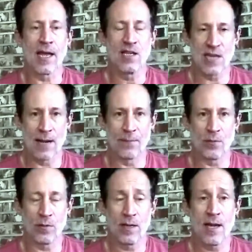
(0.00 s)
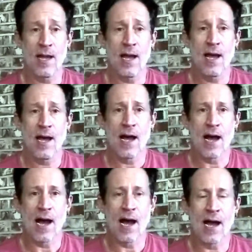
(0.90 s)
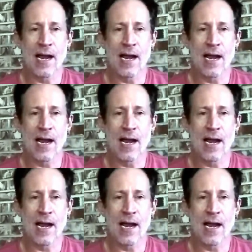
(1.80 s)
Example, I